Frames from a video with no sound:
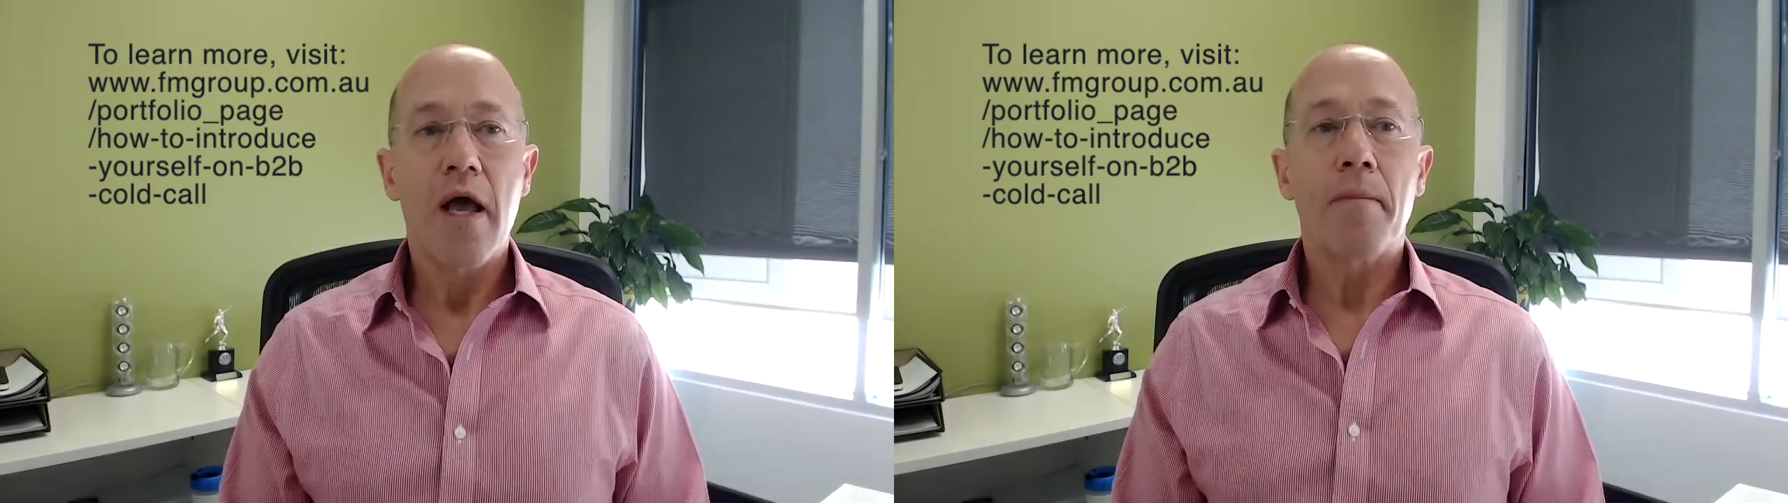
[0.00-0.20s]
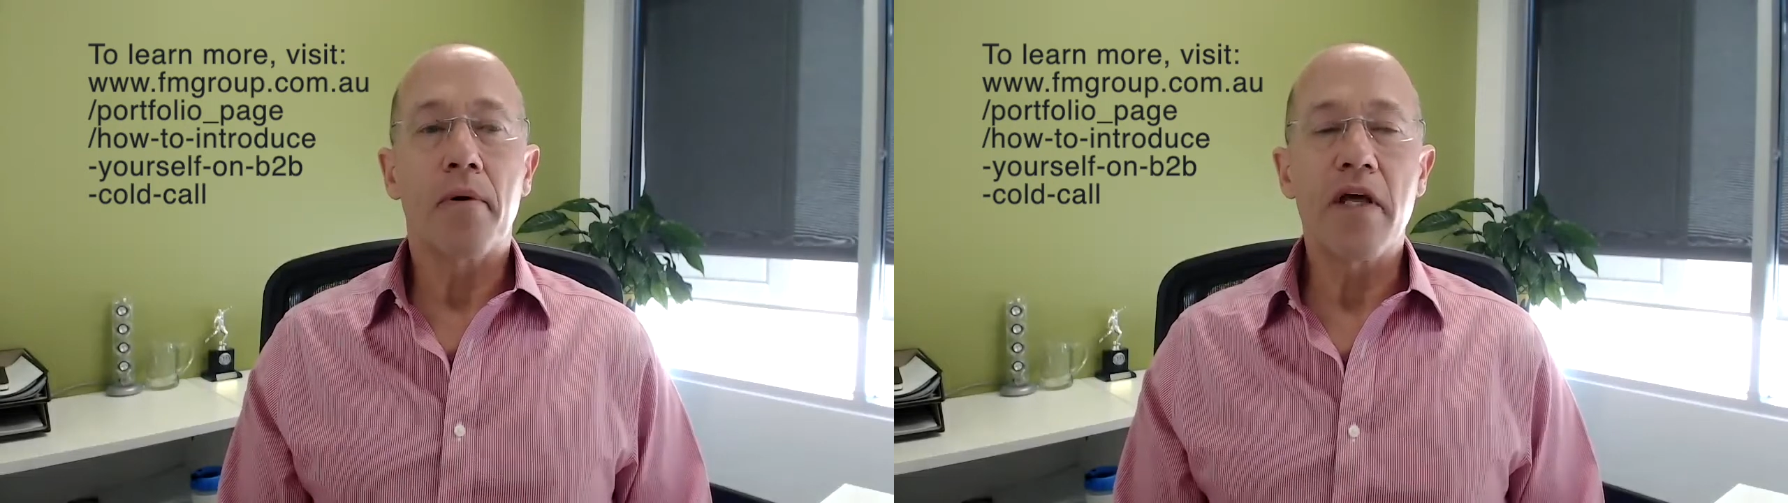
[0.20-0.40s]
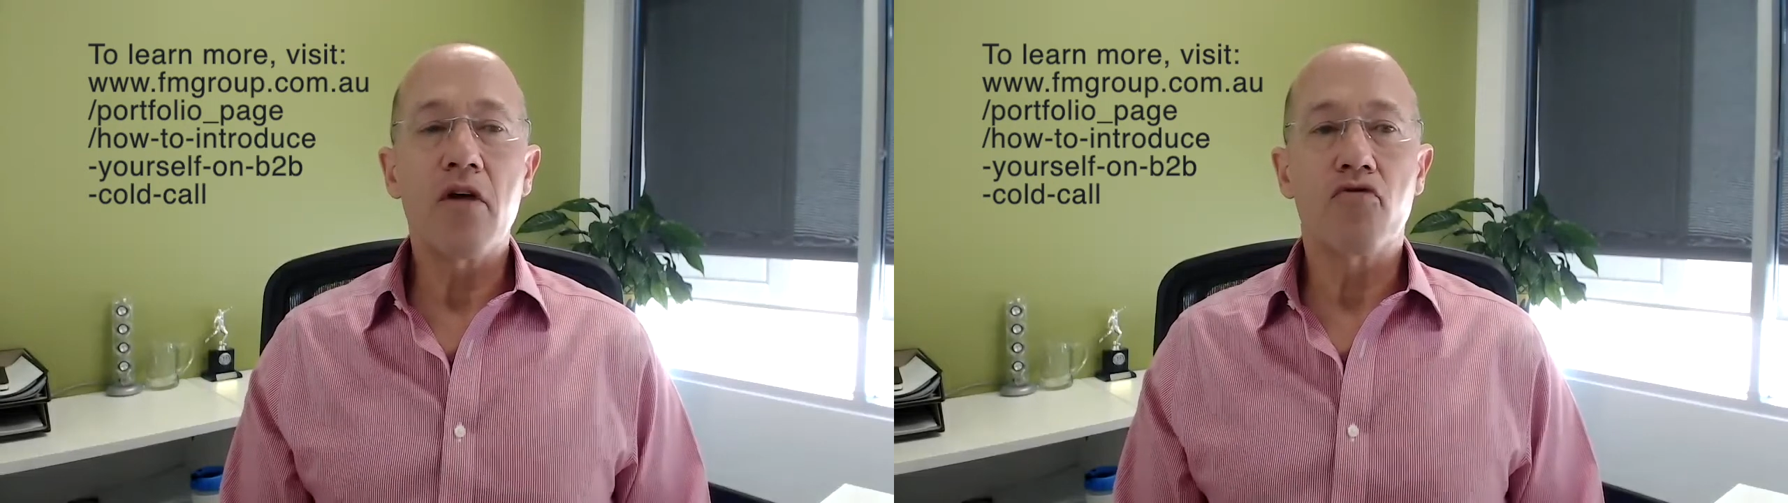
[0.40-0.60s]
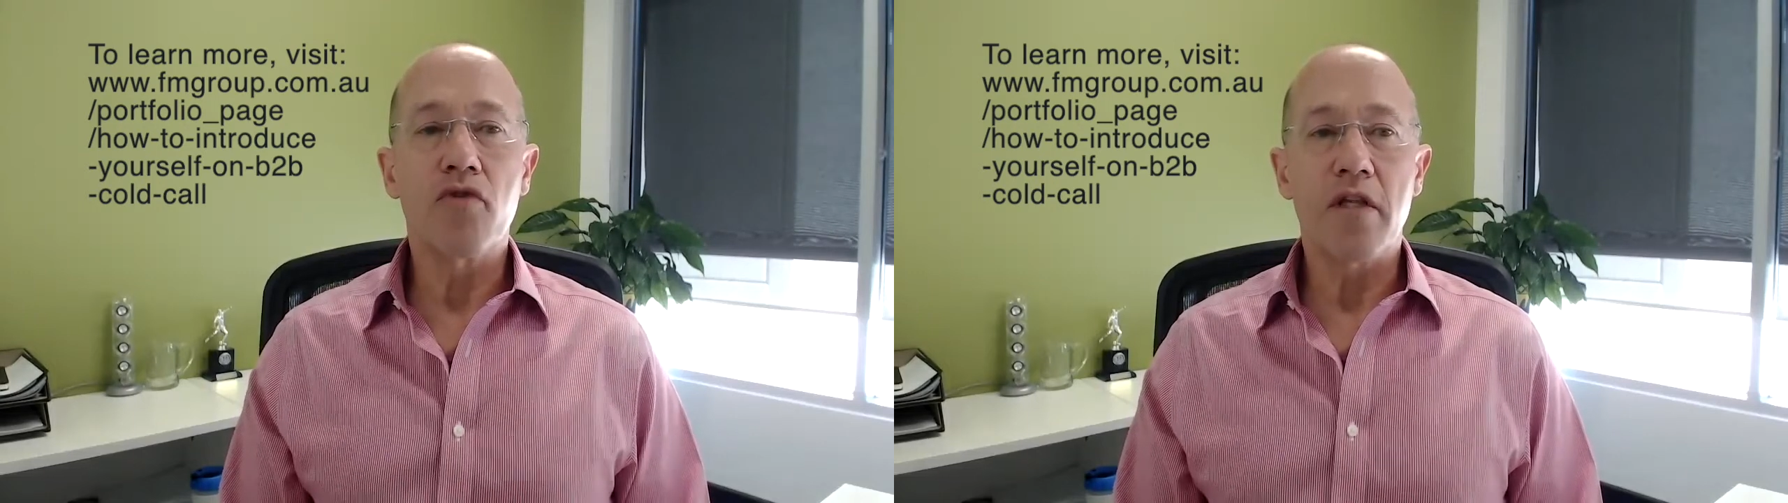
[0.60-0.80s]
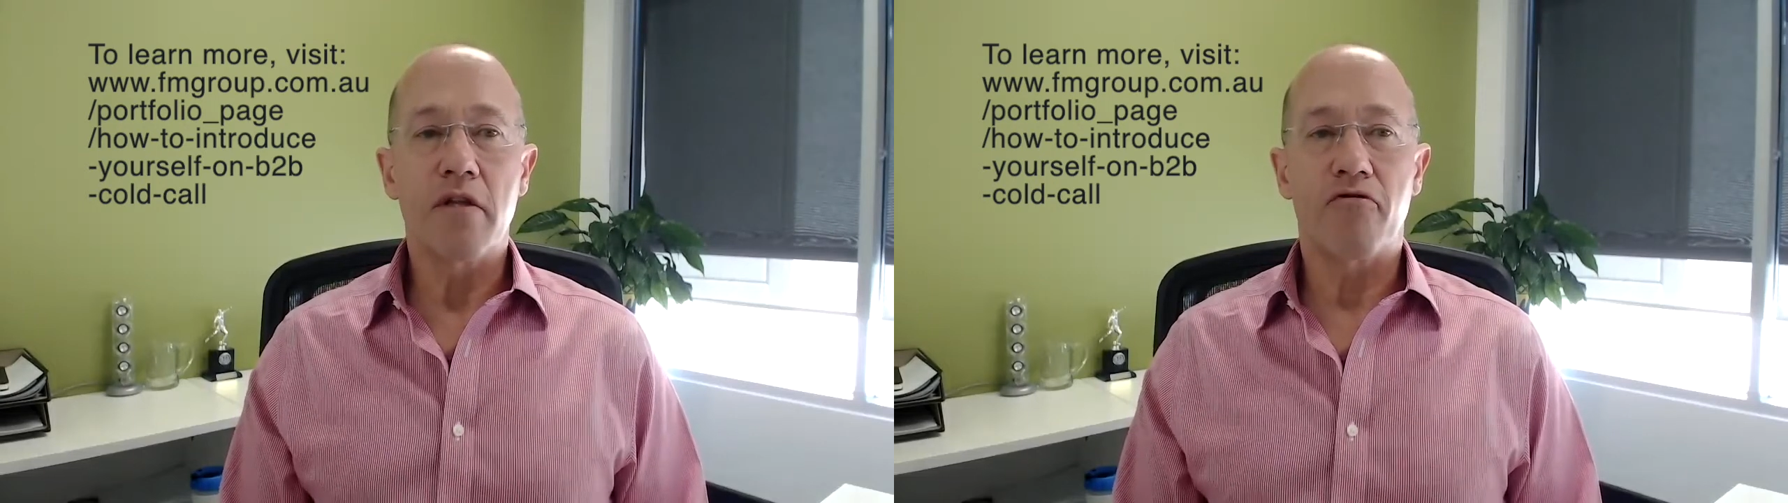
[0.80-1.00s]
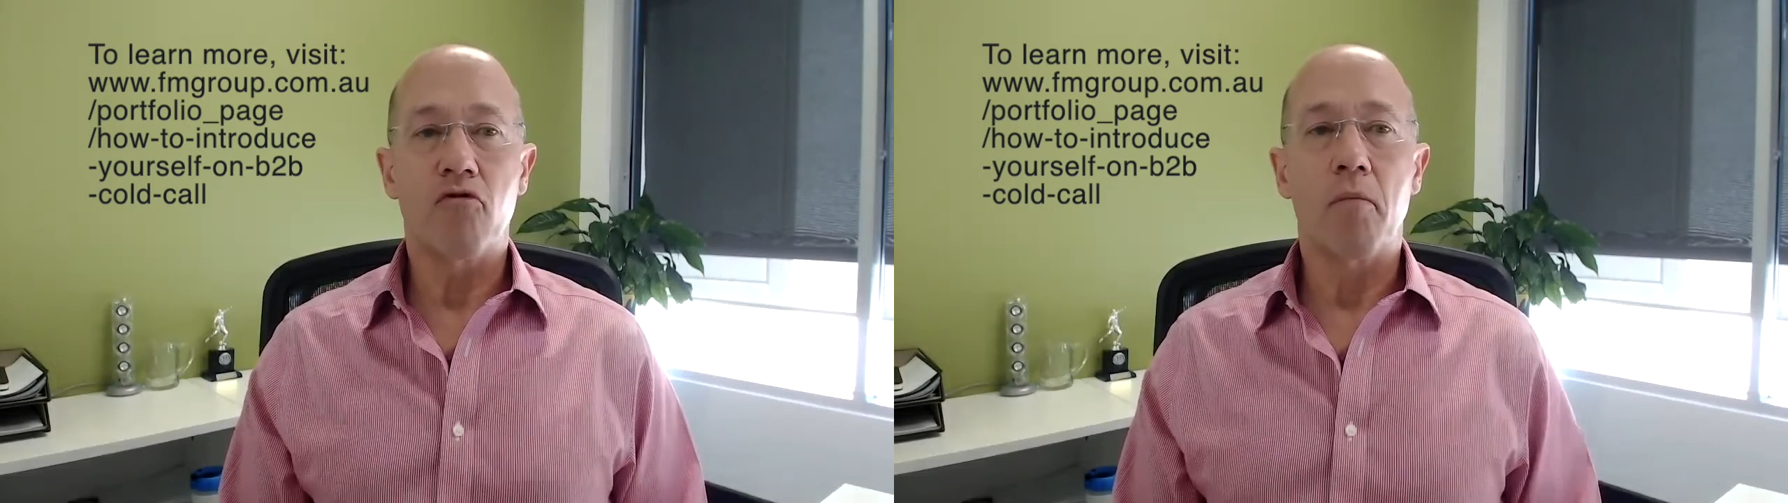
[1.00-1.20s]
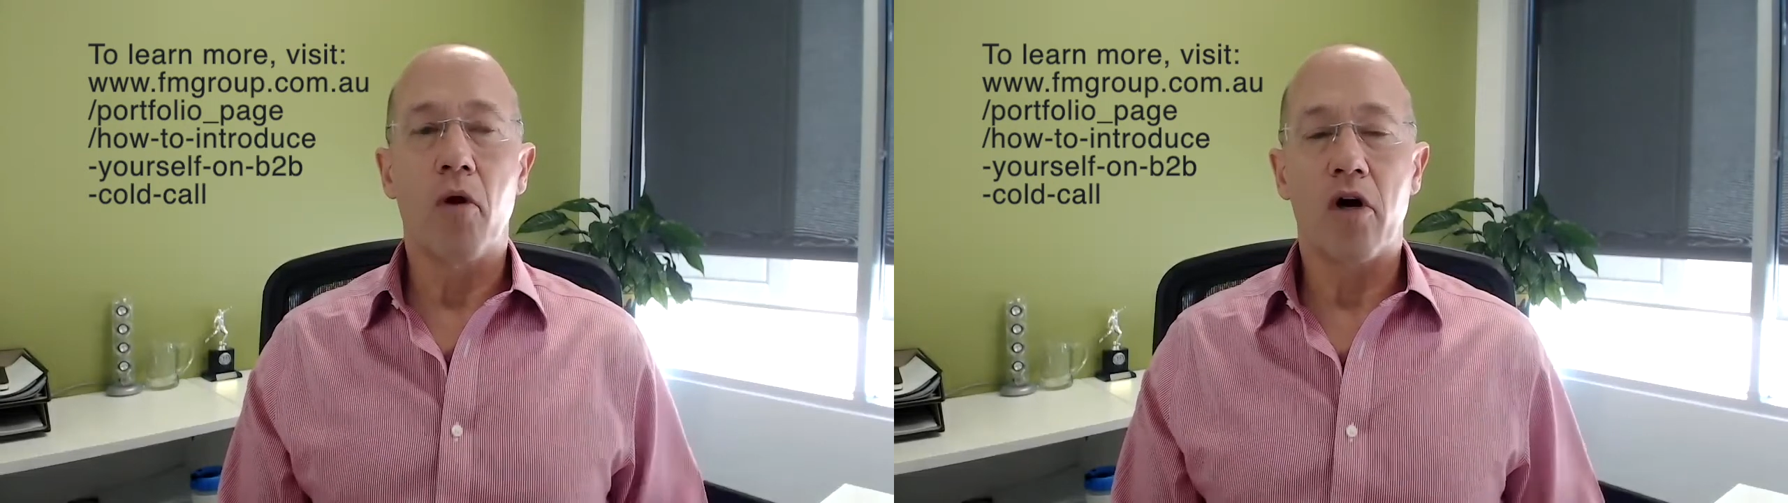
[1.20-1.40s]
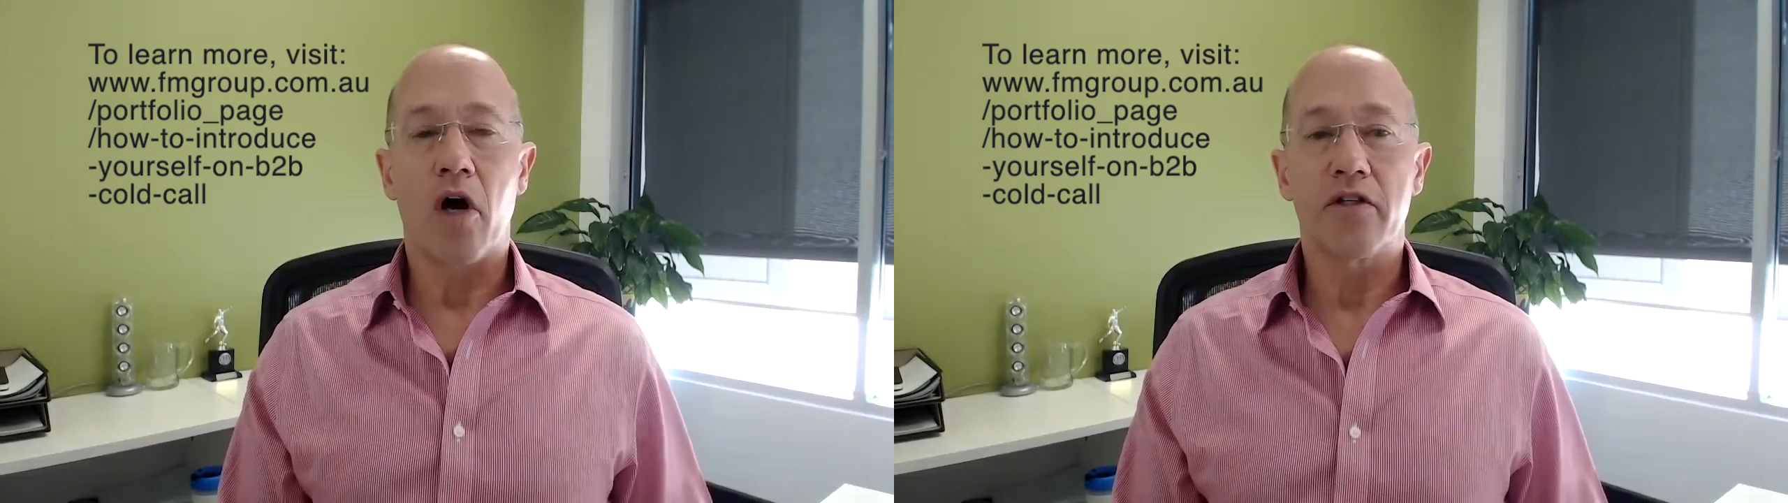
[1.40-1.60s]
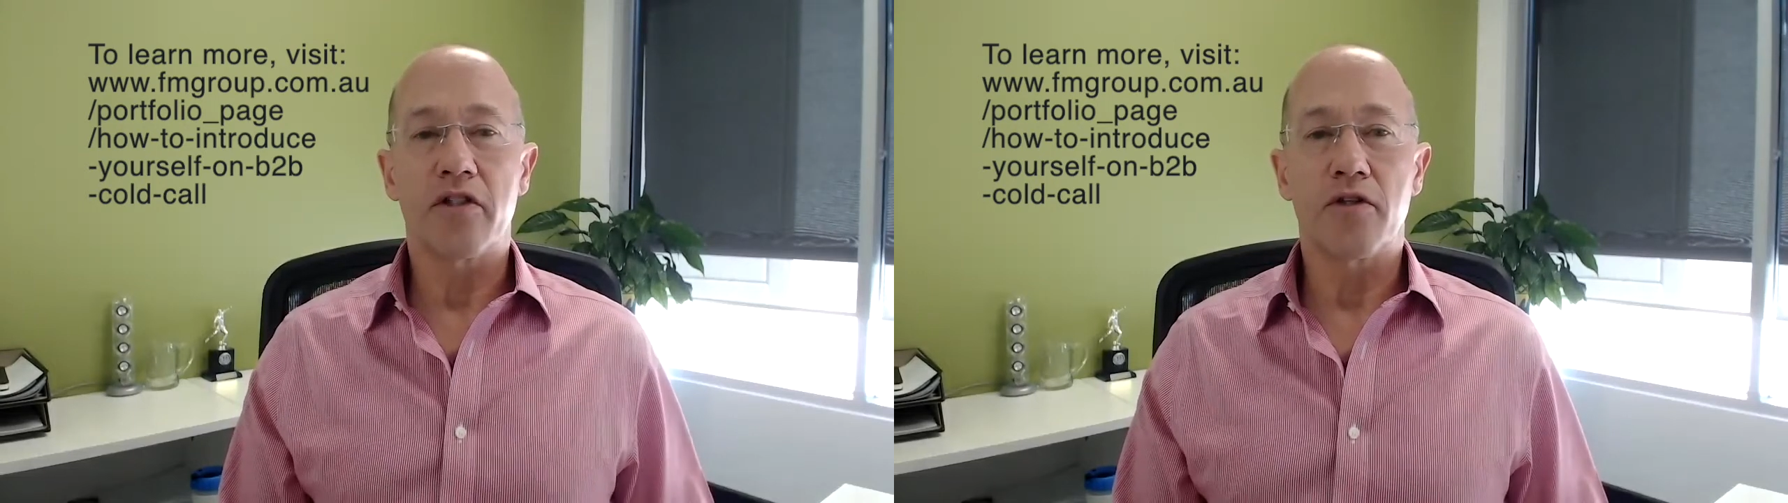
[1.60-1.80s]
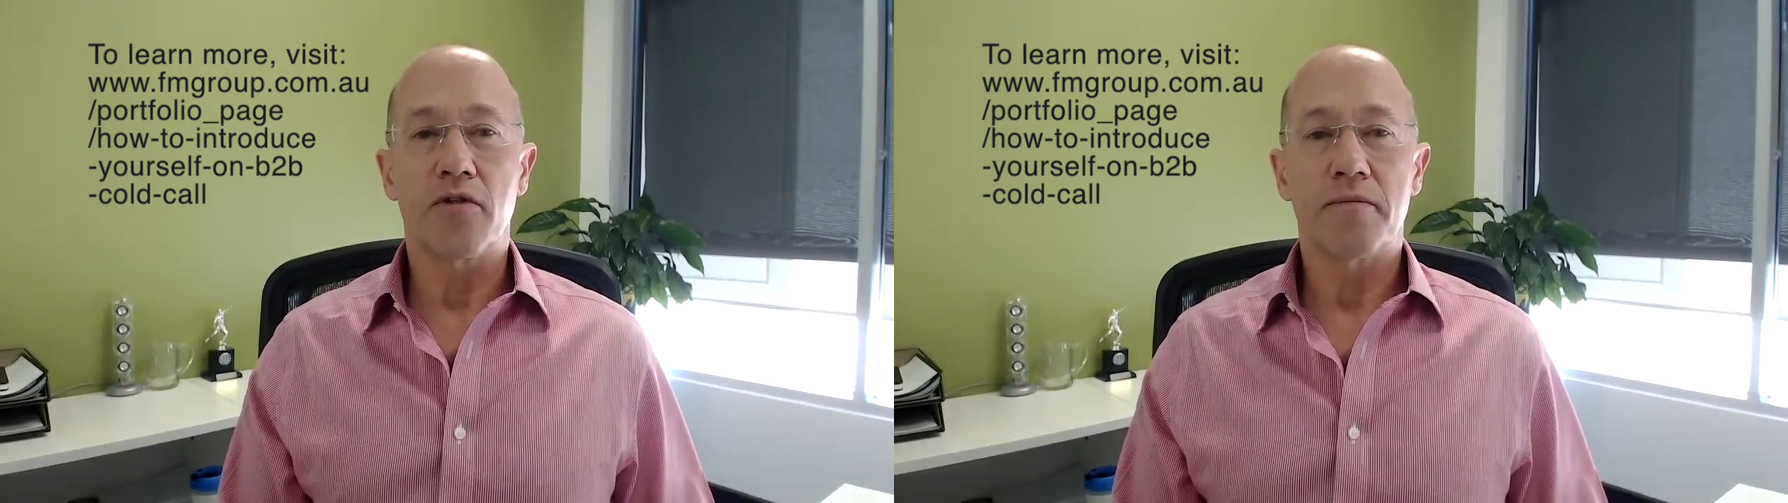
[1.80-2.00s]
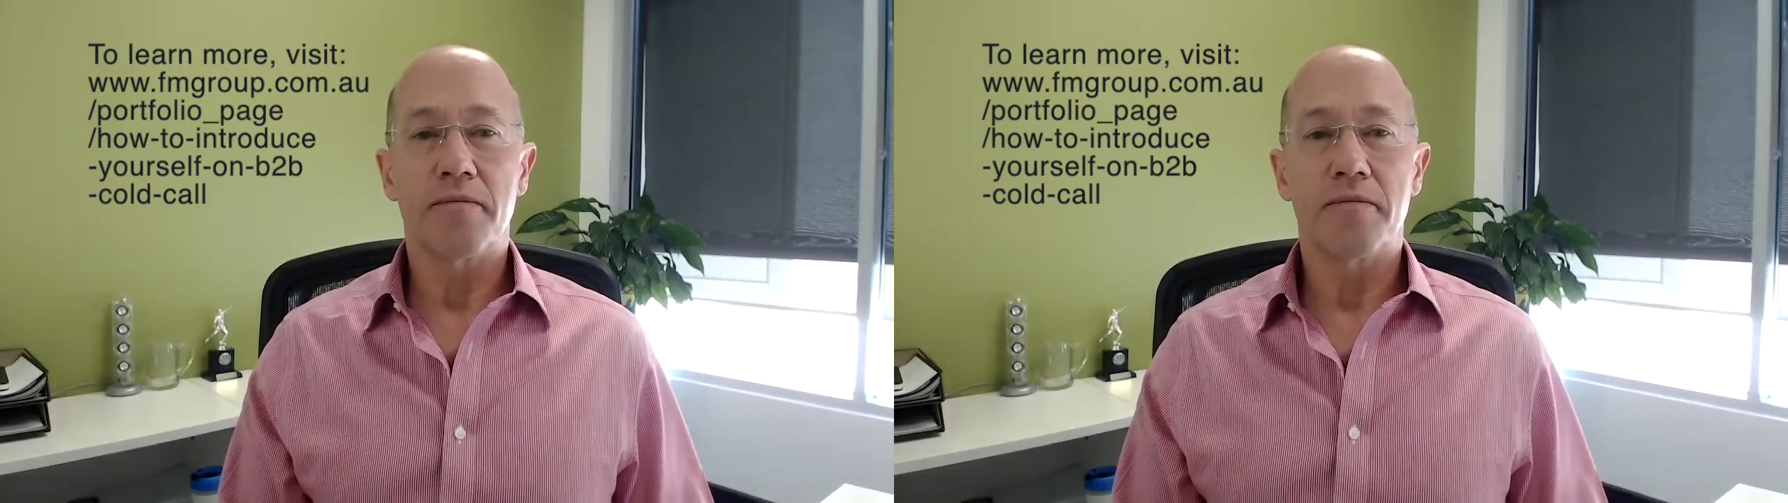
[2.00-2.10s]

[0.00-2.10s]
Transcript: please read the full blog article.